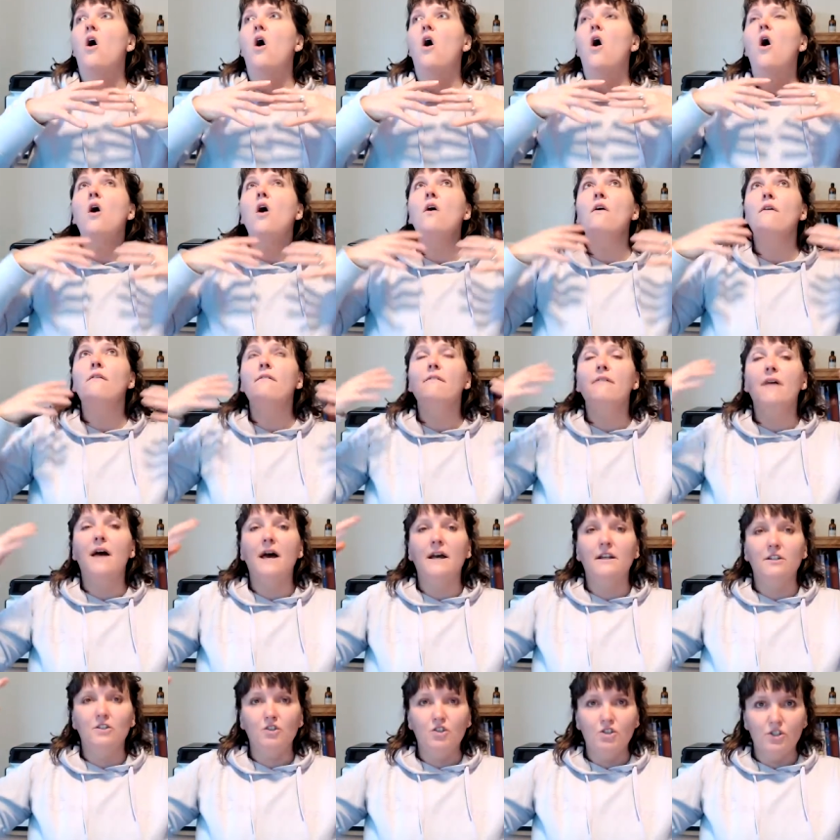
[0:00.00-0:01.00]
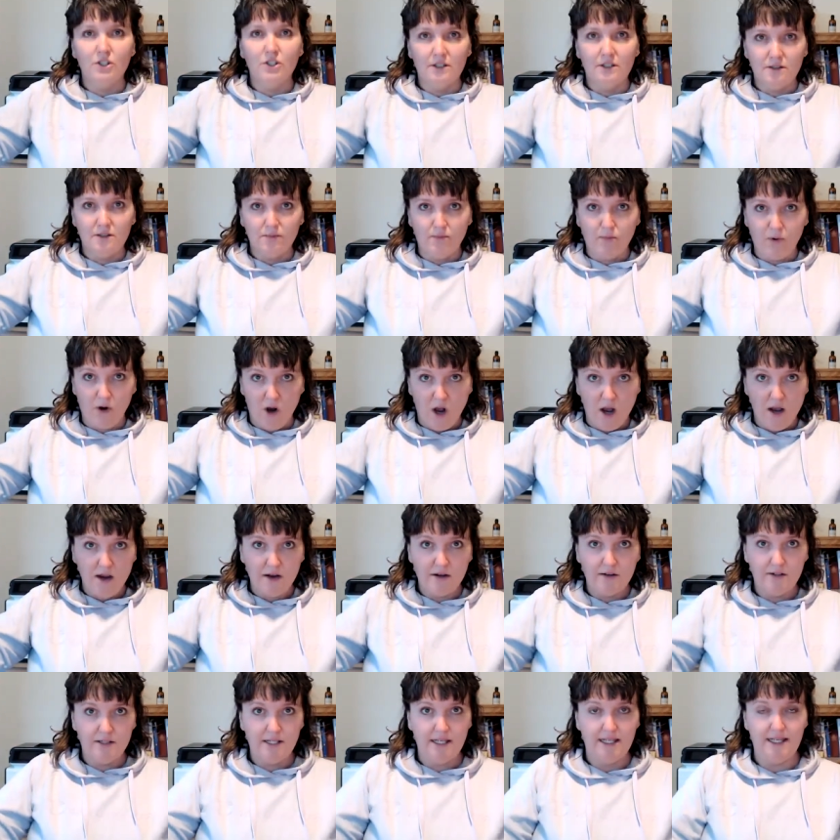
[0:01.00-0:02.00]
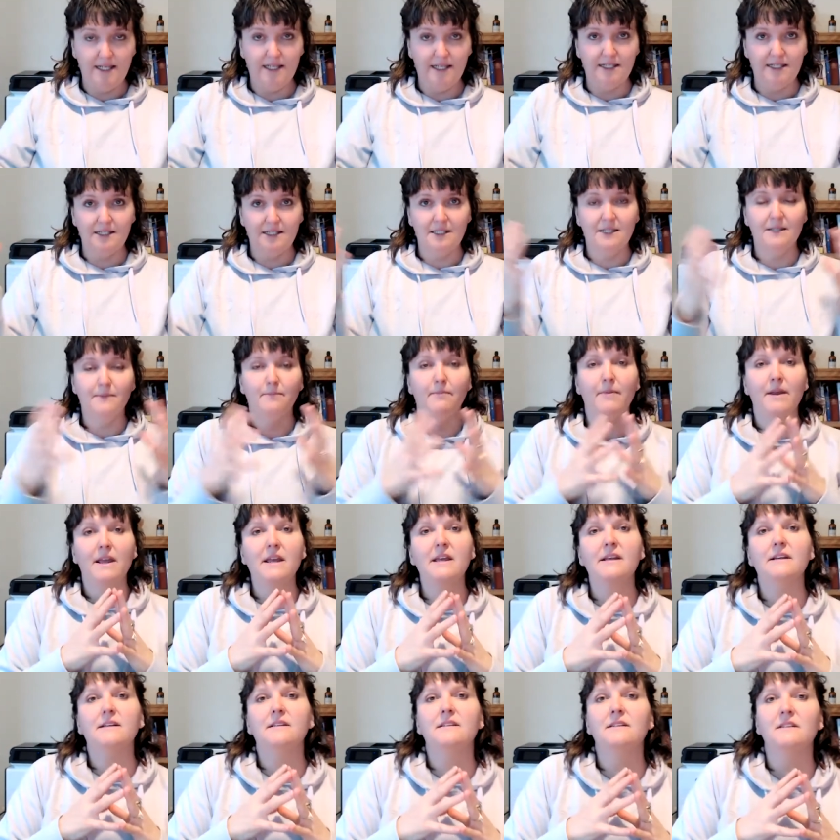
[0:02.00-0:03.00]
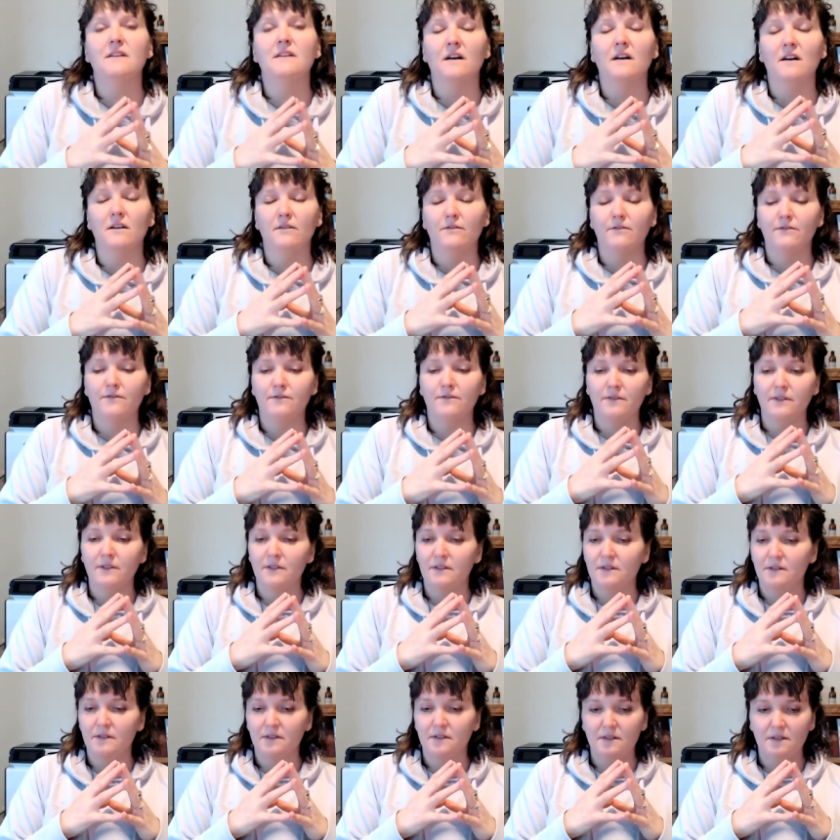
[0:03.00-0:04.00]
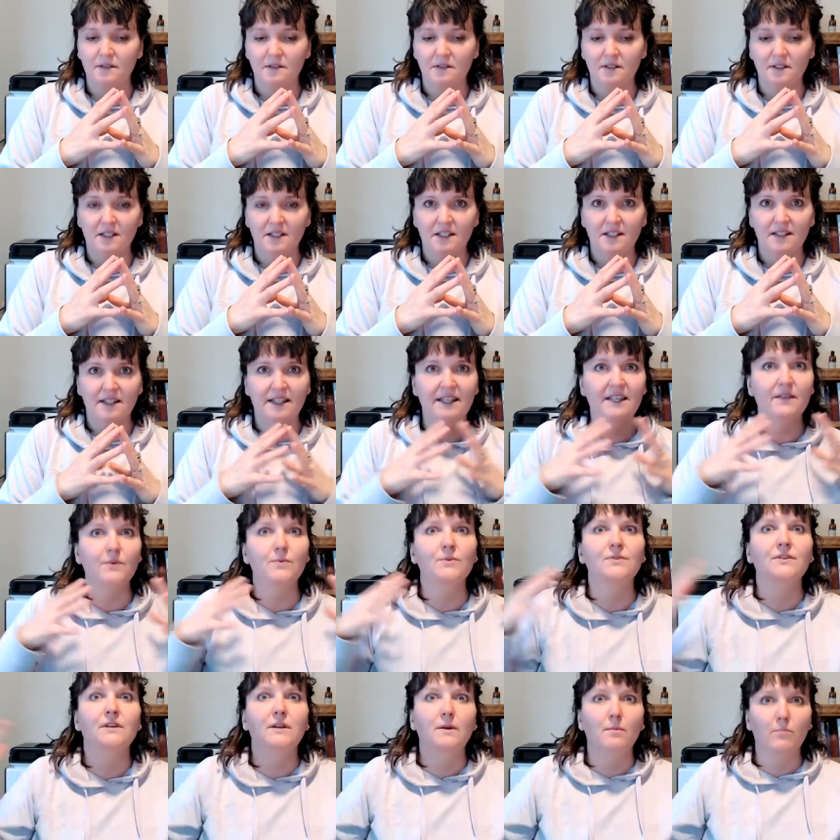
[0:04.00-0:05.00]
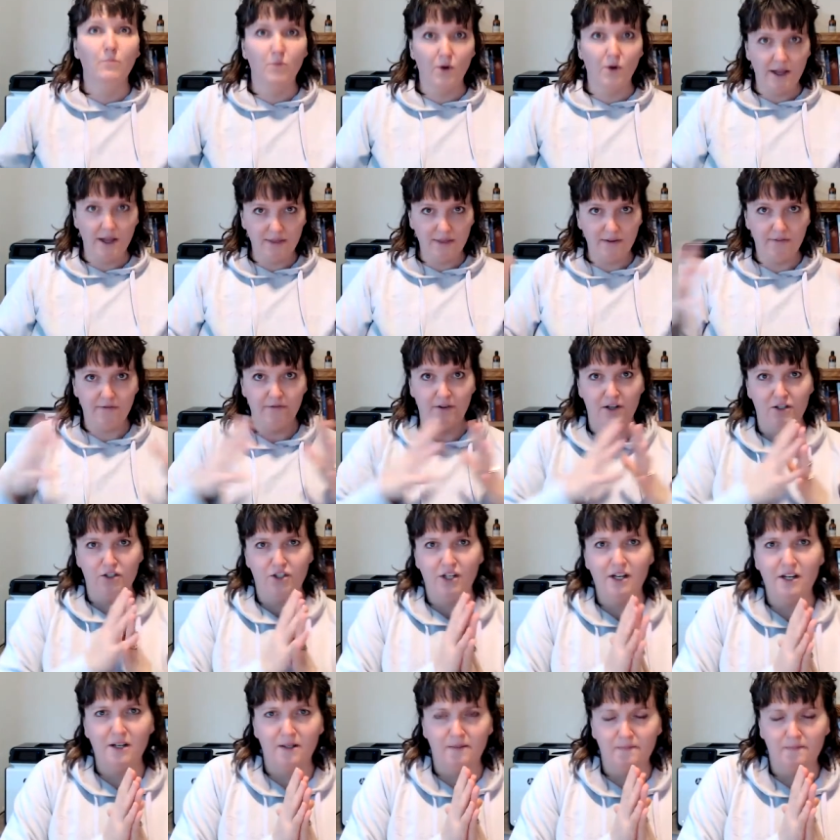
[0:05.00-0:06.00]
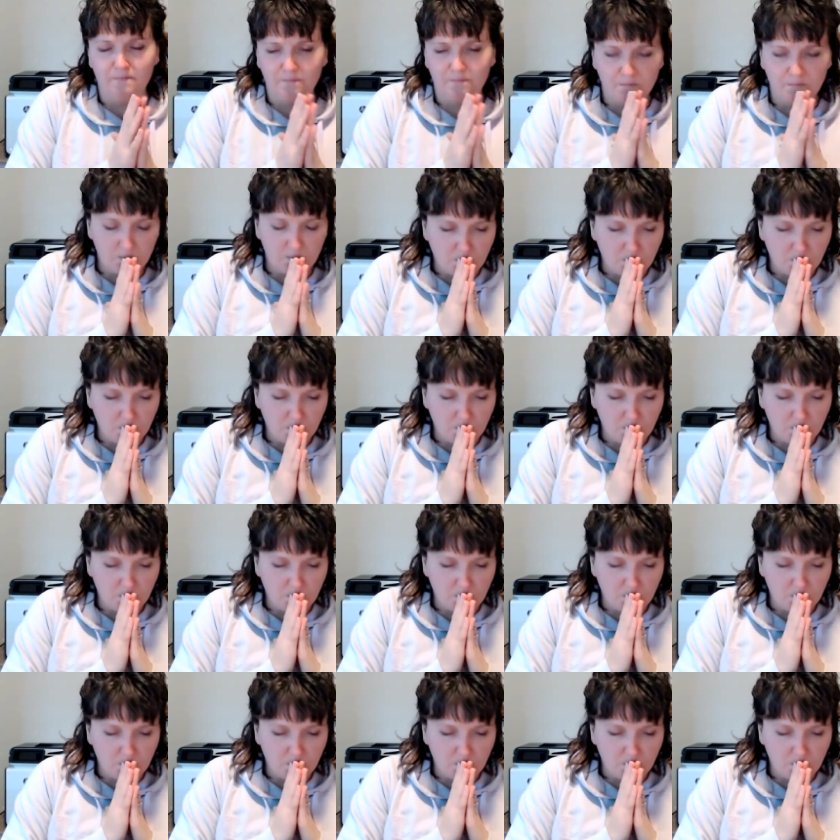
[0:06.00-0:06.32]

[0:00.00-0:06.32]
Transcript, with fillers: All that just brought her to this space of, like, it was like a breath of fresh air.